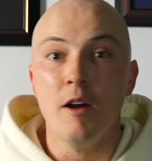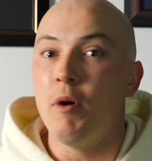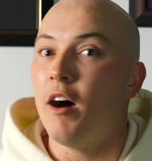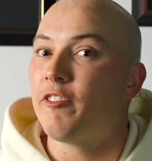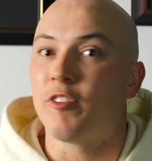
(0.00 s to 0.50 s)

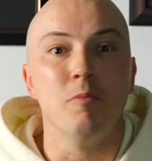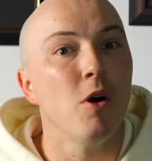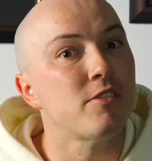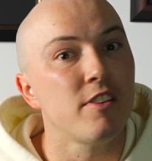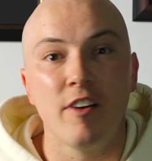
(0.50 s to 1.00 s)
but for
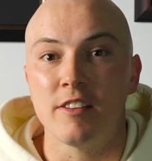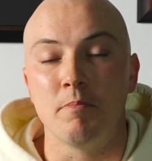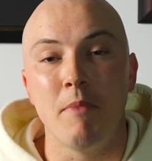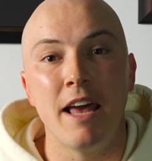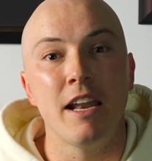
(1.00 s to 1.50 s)
most of us
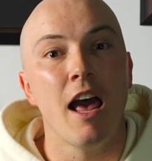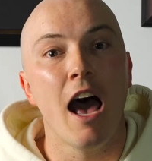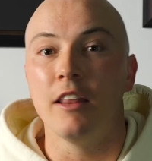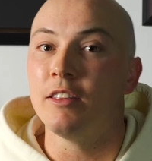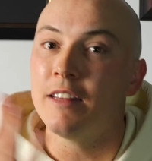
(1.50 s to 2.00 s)
men,
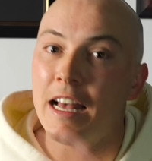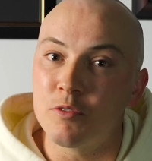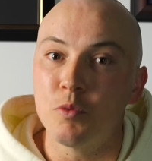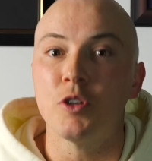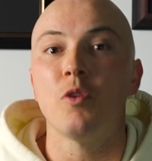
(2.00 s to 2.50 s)

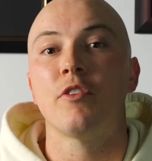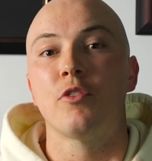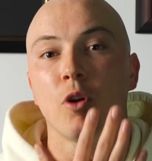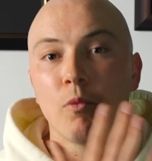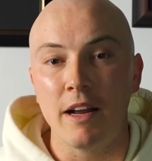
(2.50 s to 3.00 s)
unless we're going
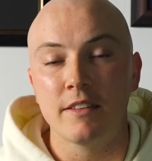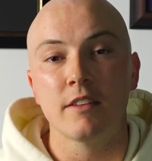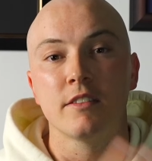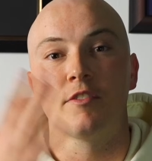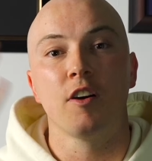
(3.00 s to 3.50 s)
through
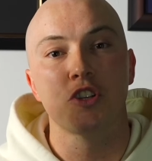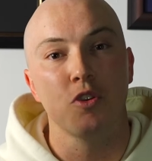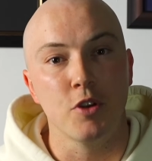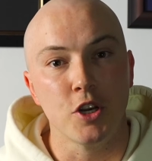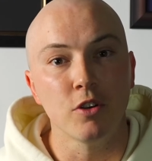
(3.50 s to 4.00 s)
erectile dysfunction
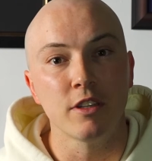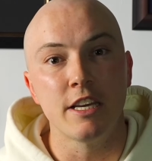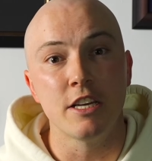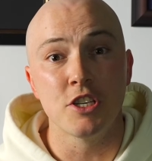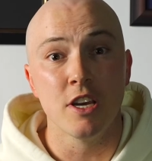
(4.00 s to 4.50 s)
or urine
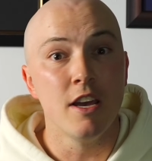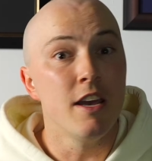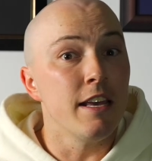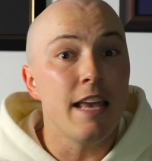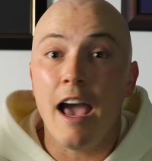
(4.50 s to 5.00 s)
leakage,
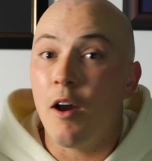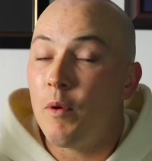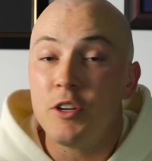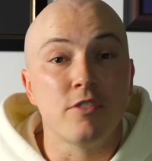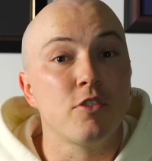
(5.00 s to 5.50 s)
yeah,
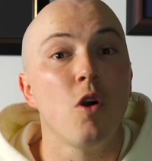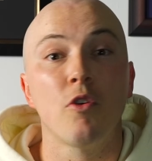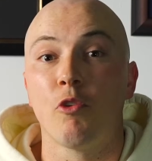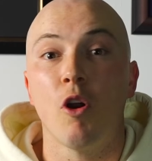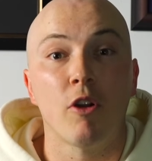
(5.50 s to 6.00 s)
we just go
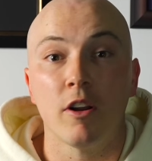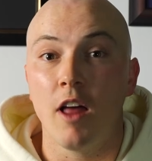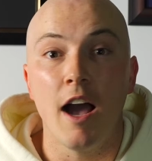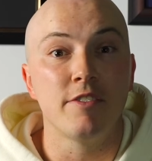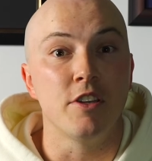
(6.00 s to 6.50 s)
throughout our
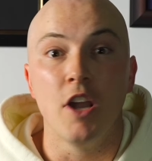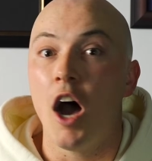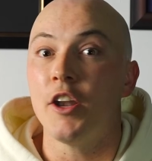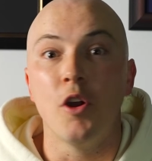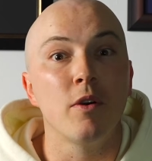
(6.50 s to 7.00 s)
lives
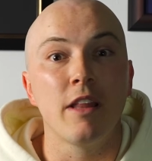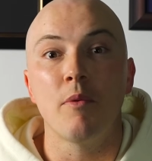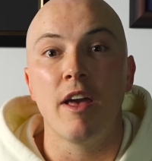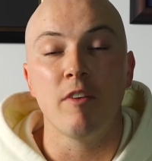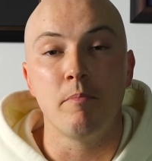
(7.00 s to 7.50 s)
not knowing that
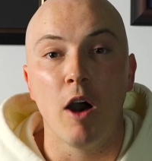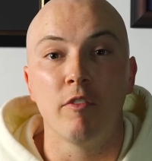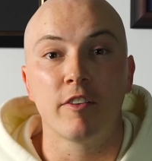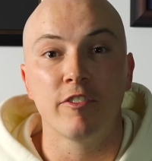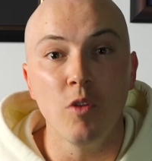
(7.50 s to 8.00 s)
we have a
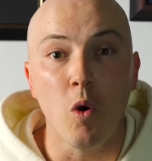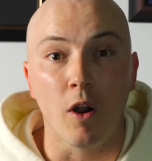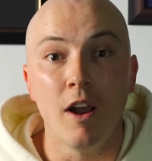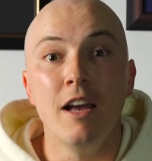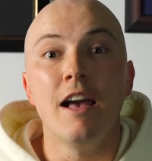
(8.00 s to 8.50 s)
pelvic floor.